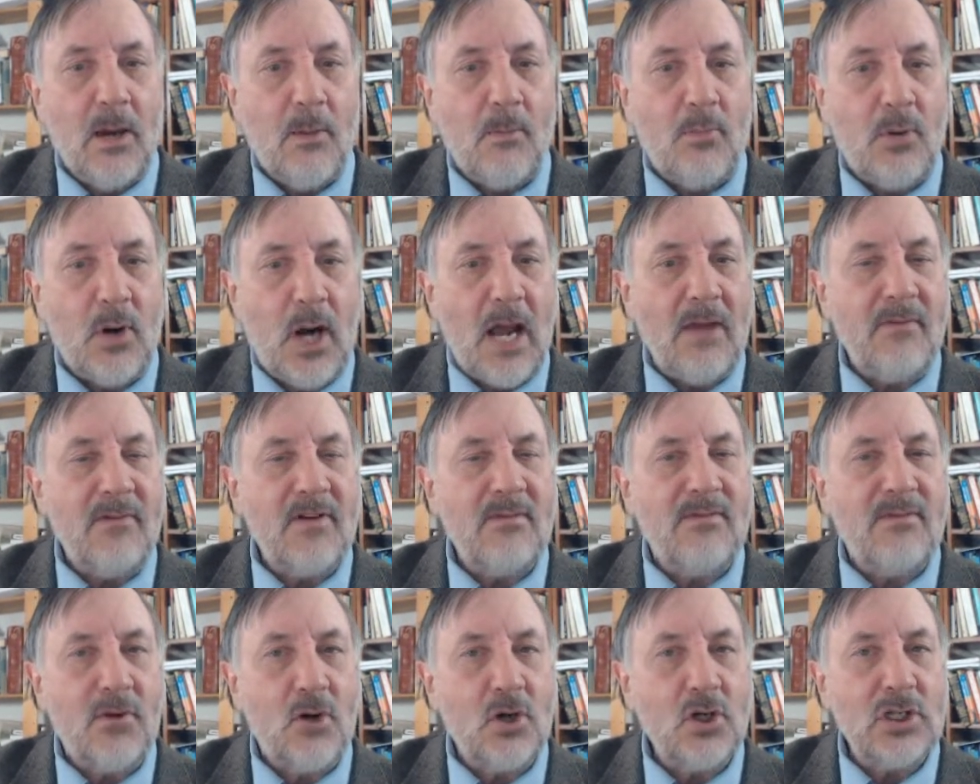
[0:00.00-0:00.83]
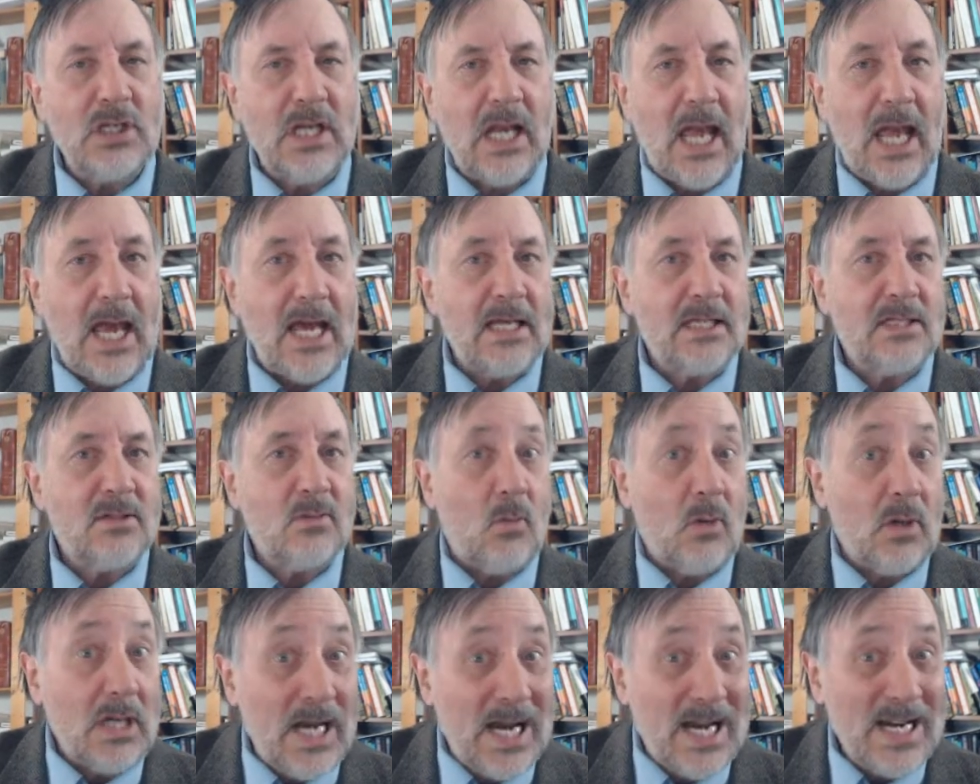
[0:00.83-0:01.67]
Private first class.
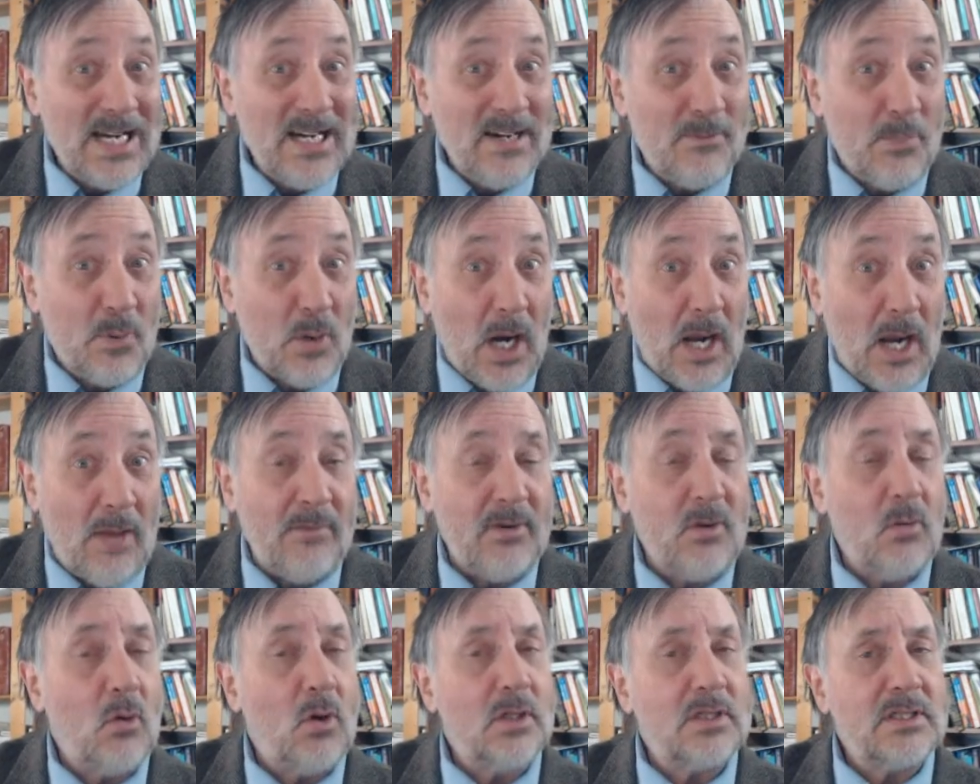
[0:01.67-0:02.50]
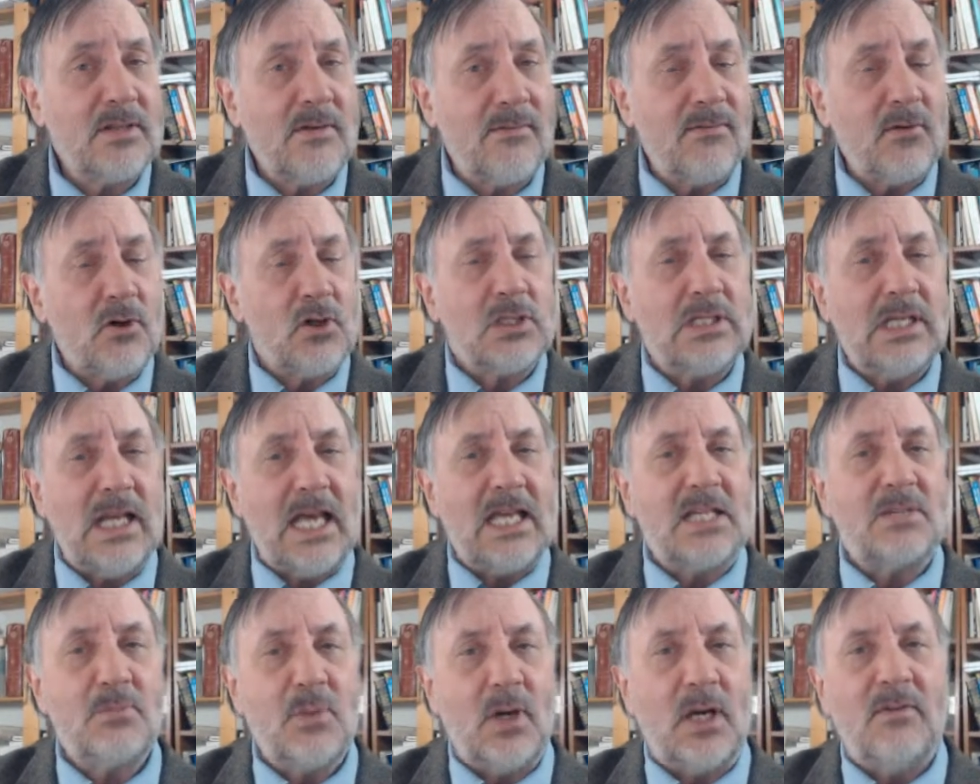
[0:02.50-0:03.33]
What kind of private? Well, it's a first
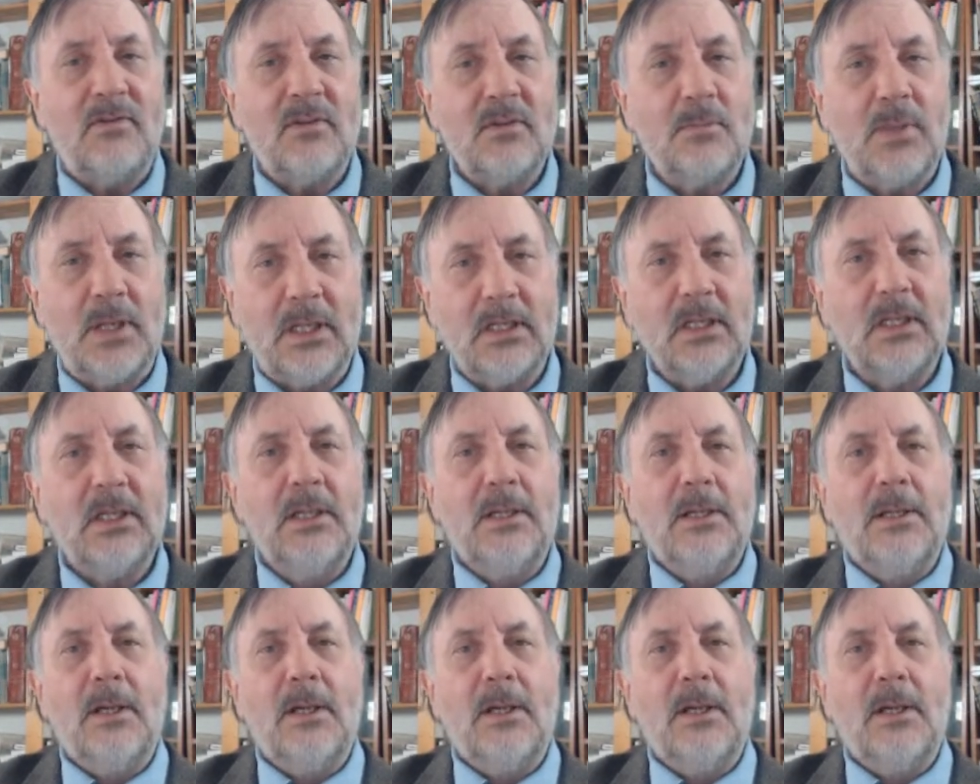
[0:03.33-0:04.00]
class private, but